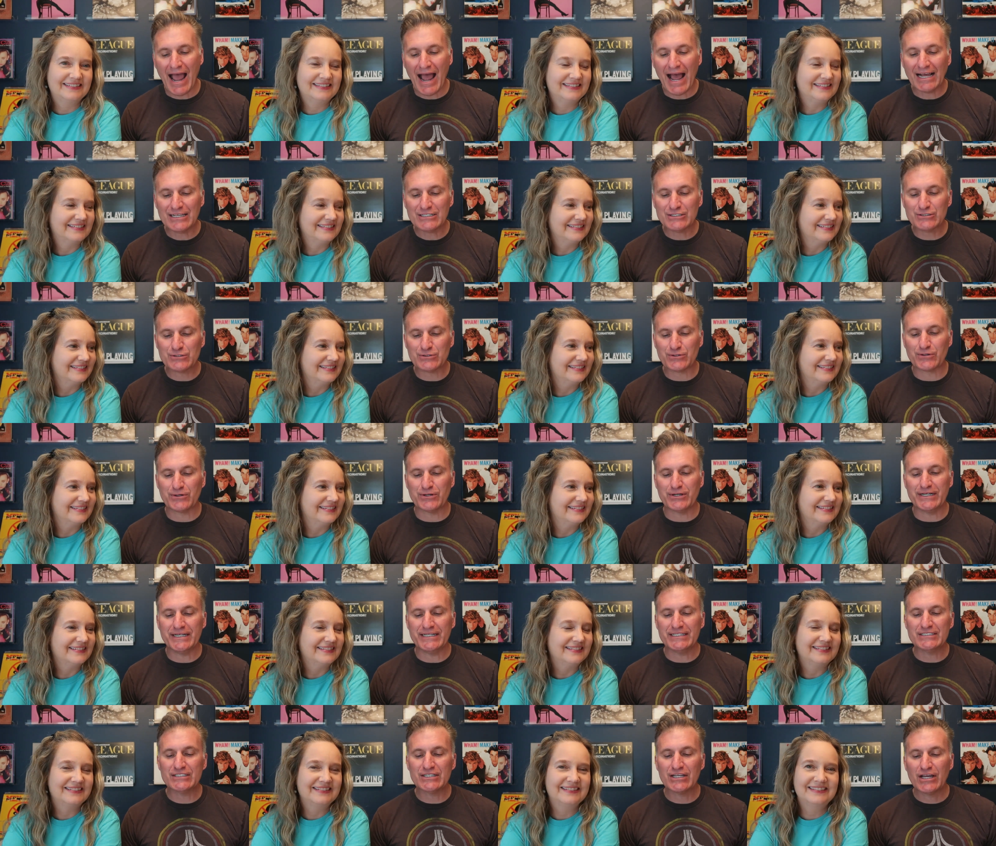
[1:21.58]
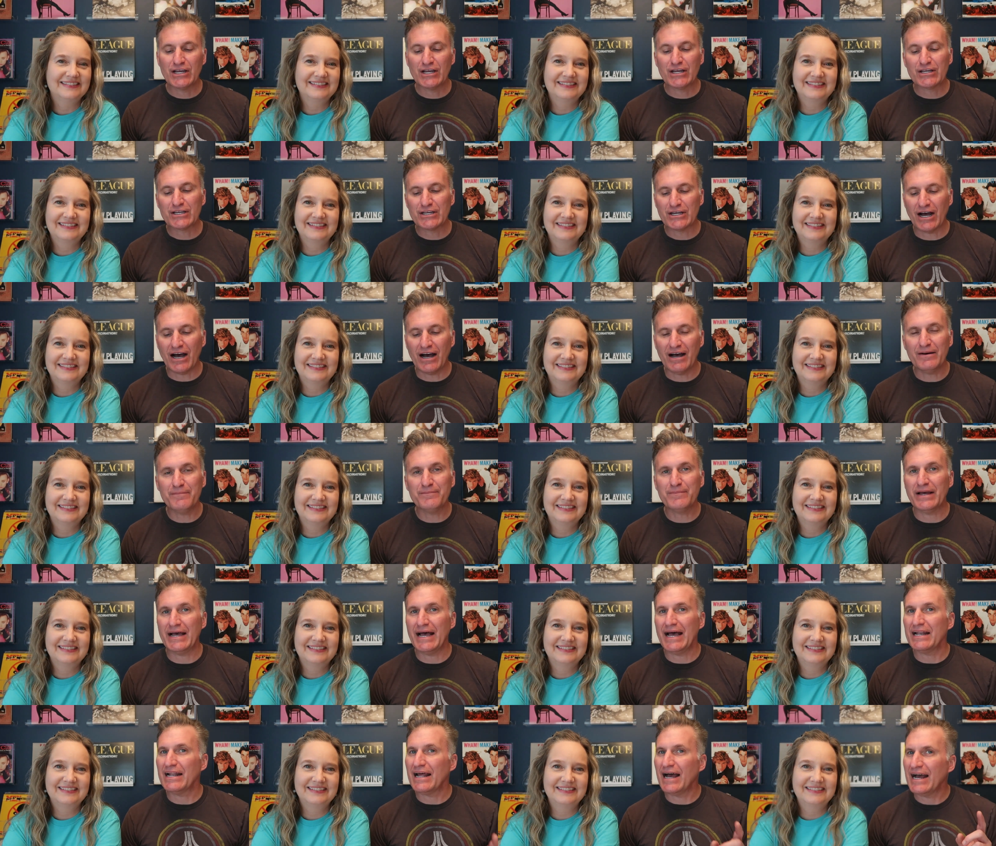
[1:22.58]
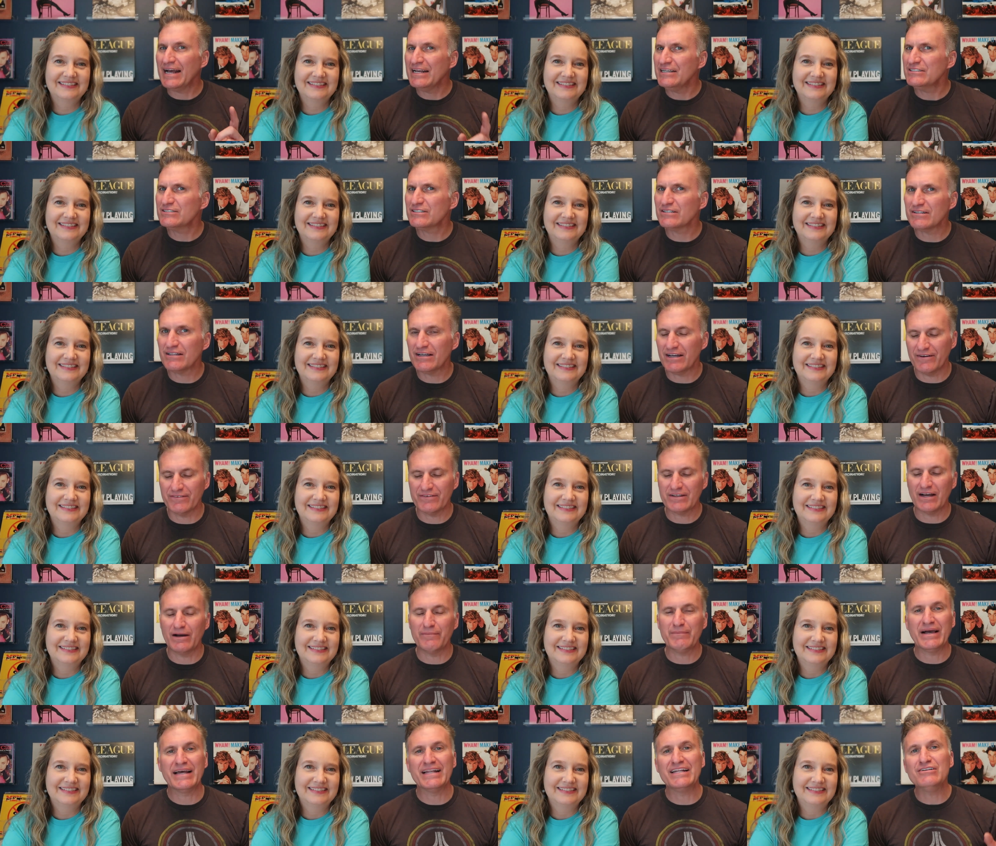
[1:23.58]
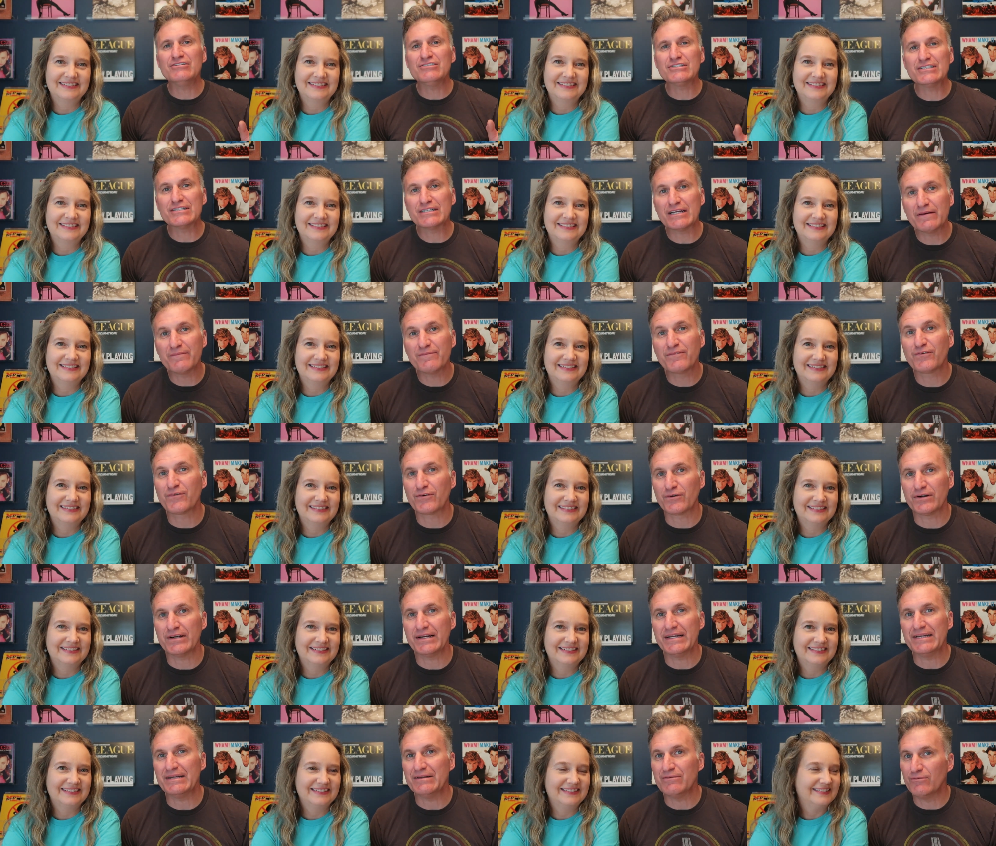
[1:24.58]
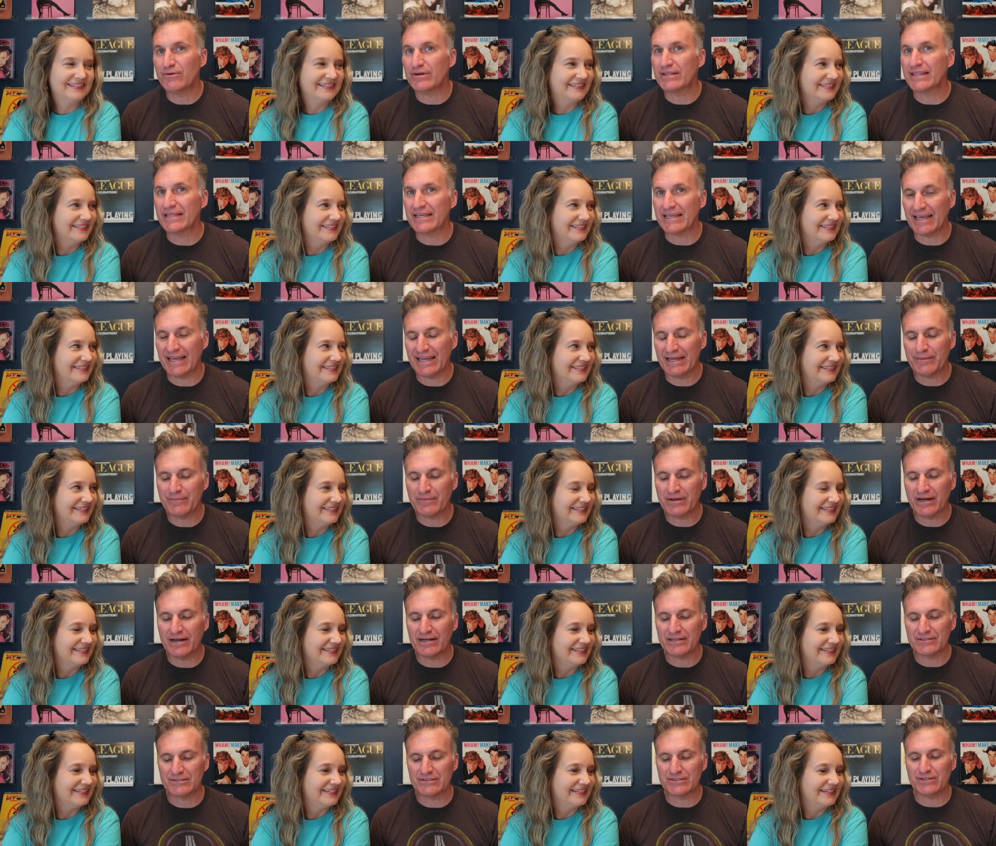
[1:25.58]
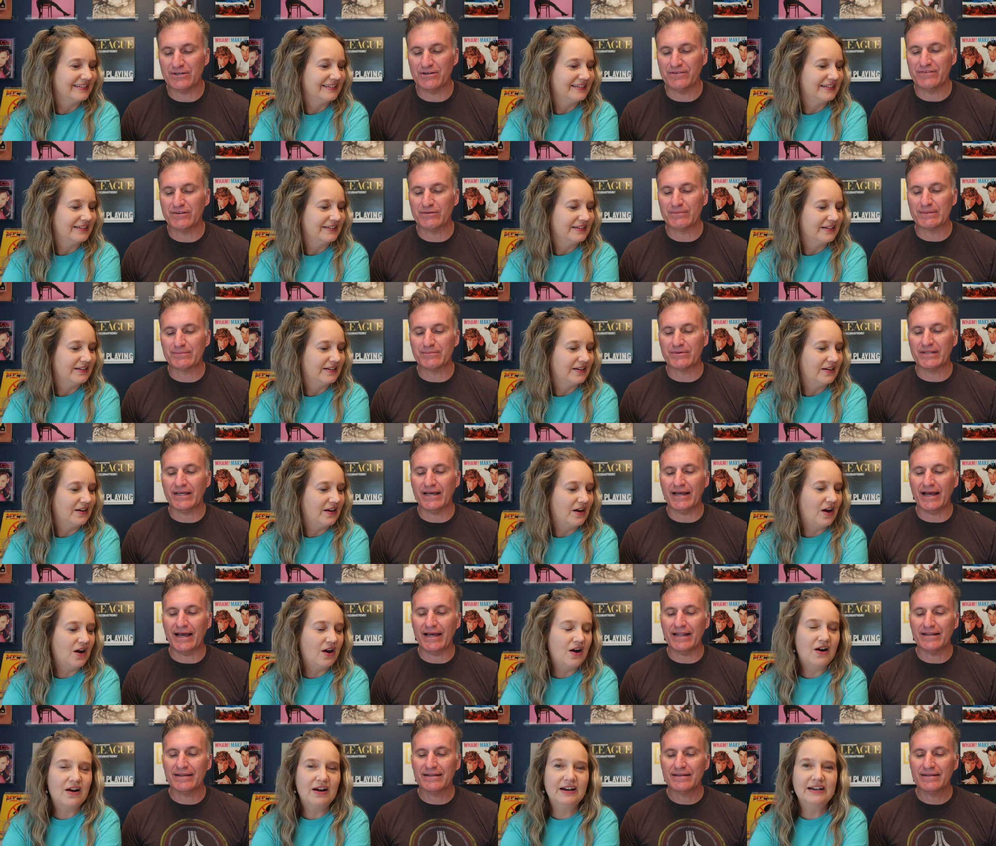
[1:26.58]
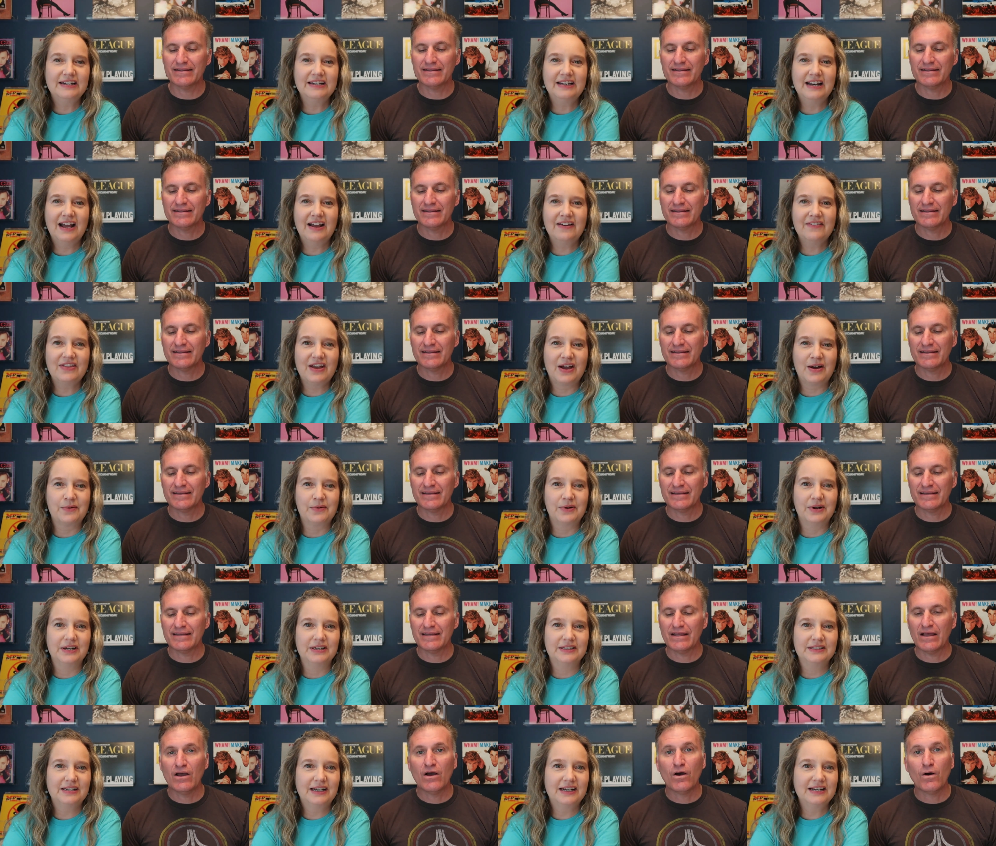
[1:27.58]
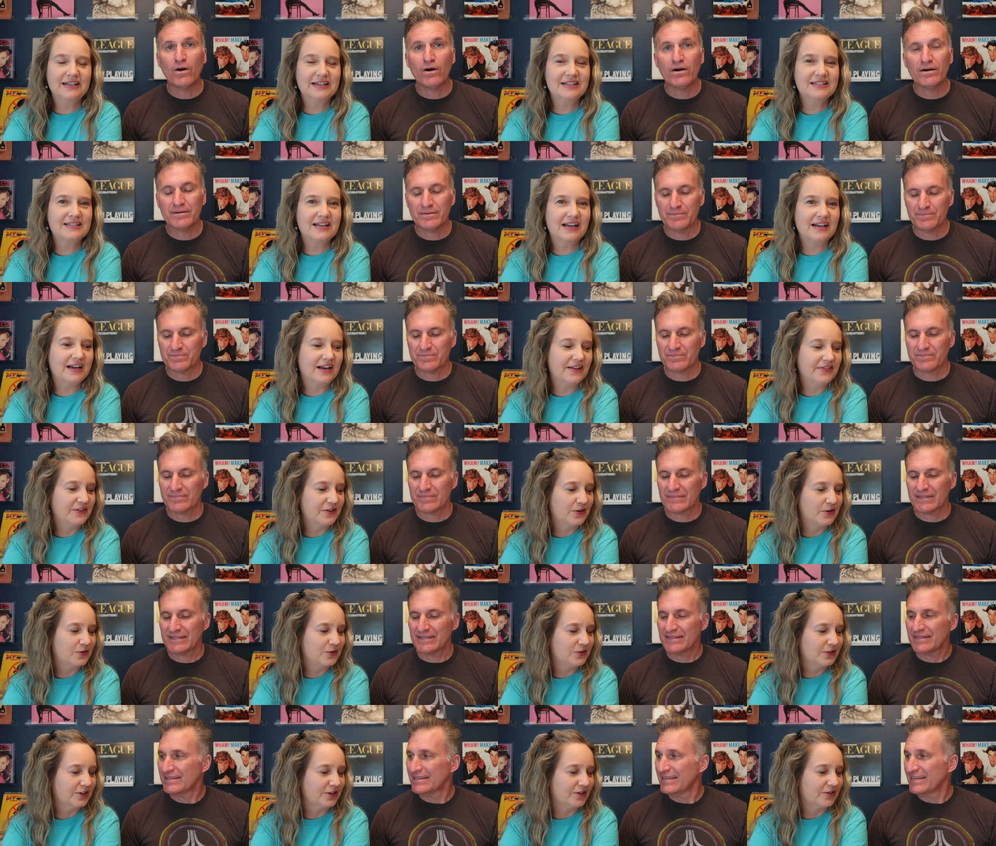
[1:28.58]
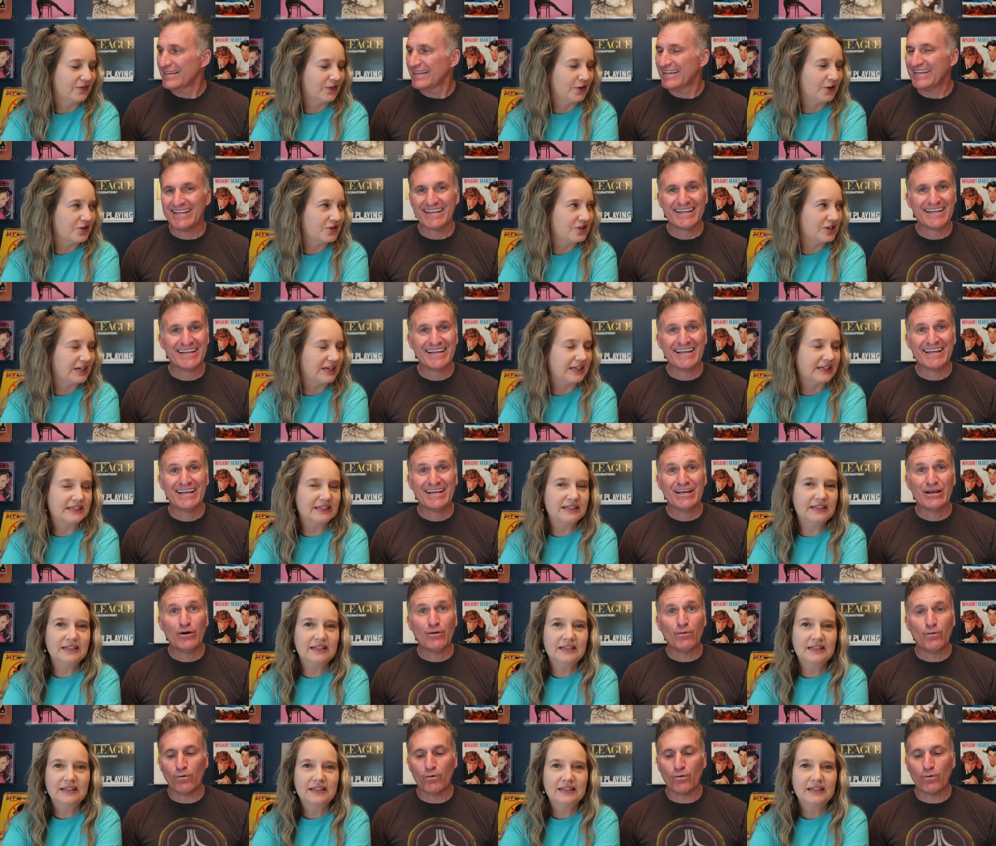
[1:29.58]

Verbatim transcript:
Speaker 1: Asteroids, Combat, I used to love Combat. It used to come free with the game console, if you remember that. Oh,
Speaker 2: I didn't have that one. I guess I got the earlier version.